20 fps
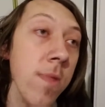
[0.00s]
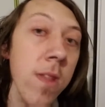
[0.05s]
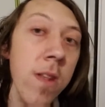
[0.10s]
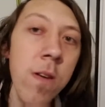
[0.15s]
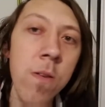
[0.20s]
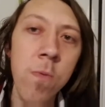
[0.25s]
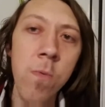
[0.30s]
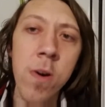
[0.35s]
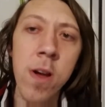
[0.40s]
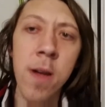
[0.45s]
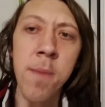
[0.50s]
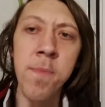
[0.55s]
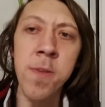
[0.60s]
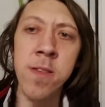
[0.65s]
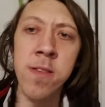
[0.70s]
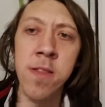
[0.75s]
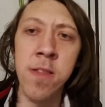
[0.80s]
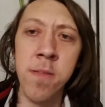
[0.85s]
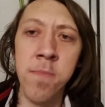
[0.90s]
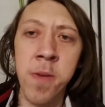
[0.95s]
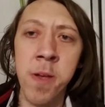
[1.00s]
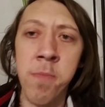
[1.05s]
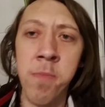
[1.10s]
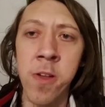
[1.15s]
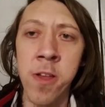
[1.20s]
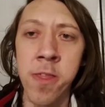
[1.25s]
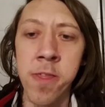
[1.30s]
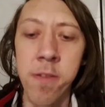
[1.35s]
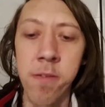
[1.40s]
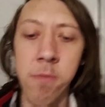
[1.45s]
what happens to the big blind
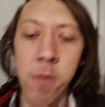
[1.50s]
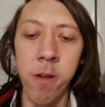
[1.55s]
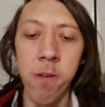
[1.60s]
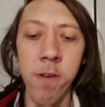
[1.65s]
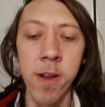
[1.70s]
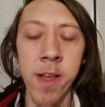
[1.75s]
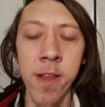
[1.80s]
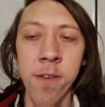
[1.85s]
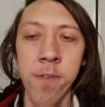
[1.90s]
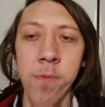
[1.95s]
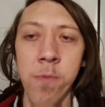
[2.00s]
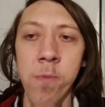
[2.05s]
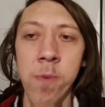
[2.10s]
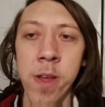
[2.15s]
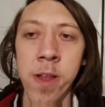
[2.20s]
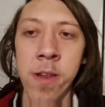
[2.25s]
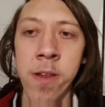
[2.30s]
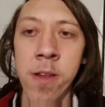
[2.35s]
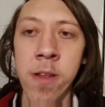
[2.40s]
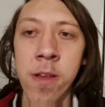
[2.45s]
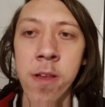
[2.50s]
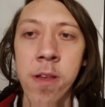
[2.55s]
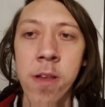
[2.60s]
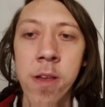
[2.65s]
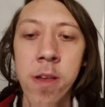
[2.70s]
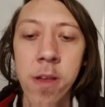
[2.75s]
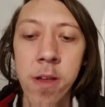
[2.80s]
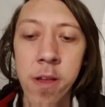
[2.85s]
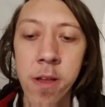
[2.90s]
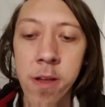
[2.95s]
three bet range when
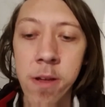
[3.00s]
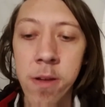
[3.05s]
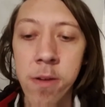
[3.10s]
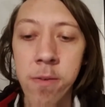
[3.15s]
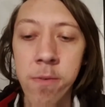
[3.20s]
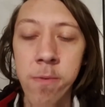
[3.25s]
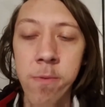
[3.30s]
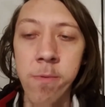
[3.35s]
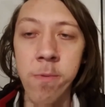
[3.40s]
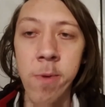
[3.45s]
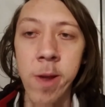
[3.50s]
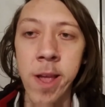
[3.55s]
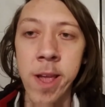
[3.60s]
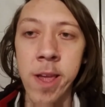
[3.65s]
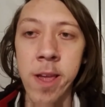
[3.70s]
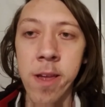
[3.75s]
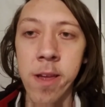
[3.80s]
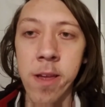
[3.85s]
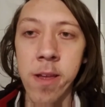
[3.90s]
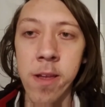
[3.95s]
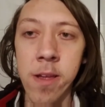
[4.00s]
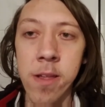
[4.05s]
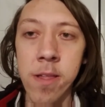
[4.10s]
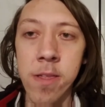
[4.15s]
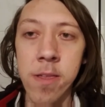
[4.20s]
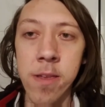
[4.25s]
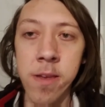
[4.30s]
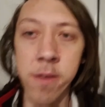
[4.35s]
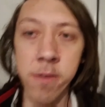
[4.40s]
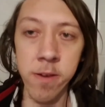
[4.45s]
rake
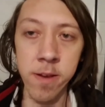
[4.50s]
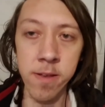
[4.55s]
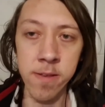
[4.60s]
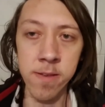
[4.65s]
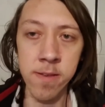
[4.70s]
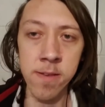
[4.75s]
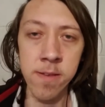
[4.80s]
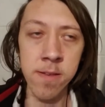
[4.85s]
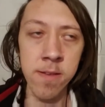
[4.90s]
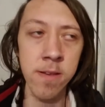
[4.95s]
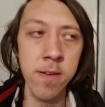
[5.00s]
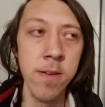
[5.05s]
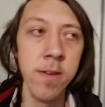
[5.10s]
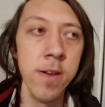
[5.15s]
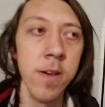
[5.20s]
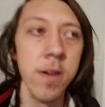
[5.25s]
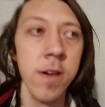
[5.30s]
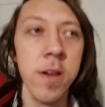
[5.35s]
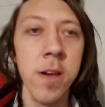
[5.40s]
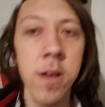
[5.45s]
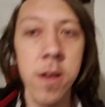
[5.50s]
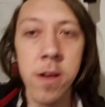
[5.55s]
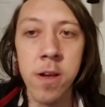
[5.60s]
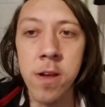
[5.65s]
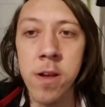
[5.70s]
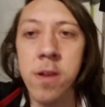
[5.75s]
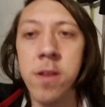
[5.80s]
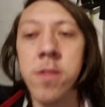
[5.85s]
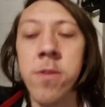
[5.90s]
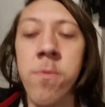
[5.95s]
decreases.
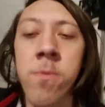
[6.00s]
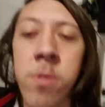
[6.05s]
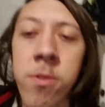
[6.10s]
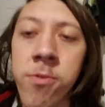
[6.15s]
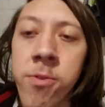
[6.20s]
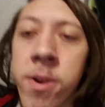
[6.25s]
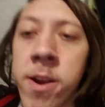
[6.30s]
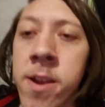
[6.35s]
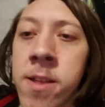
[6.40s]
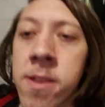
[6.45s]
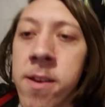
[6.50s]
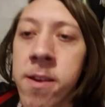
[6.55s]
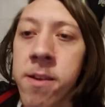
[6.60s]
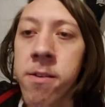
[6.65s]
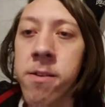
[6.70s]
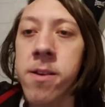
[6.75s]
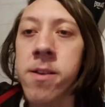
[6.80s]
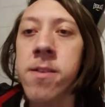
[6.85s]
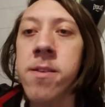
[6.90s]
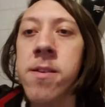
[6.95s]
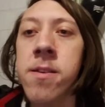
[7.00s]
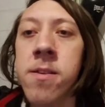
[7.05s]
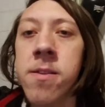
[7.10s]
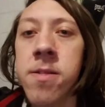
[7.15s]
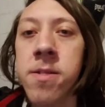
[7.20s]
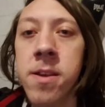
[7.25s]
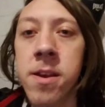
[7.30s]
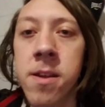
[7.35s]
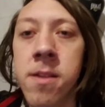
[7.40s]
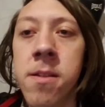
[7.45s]
So when the rake decreases,
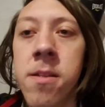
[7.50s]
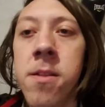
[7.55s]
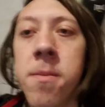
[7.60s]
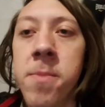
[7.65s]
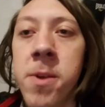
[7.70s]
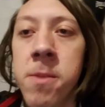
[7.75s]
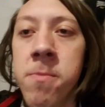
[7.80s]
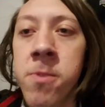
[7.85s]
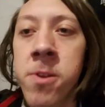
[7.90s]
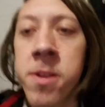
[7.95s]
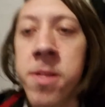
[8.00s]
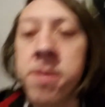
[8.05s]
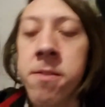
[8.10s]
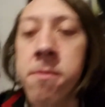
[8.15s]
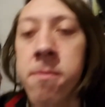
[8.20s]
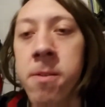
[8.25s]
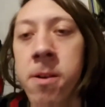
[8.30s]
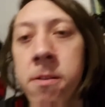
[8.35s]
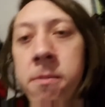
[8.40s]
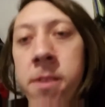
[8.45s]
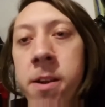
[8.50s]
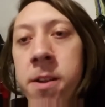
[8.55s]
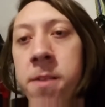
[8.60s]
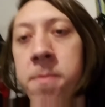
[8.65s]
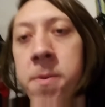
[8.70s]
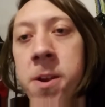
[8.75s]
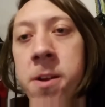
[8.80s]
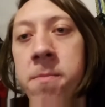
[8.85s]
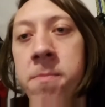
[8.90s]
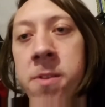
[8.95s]
then the big blind three bet range
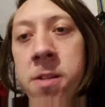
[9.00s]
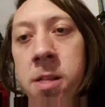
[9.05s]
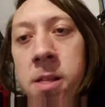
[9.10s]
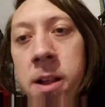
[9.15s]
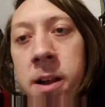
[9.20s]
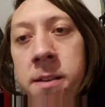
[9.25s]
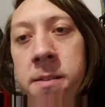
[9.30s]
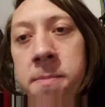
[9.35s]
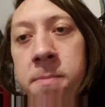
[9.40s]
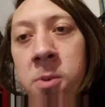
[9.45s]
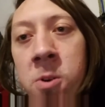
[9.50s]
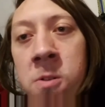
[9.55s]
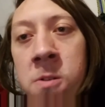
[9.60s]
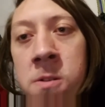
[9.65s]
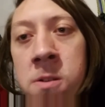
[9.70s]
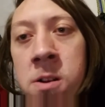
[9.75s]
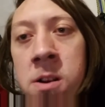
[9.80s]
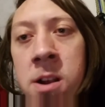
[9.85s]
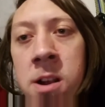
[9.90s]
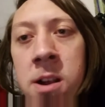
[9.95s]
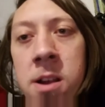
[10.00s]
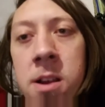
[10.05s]
becomes less polar,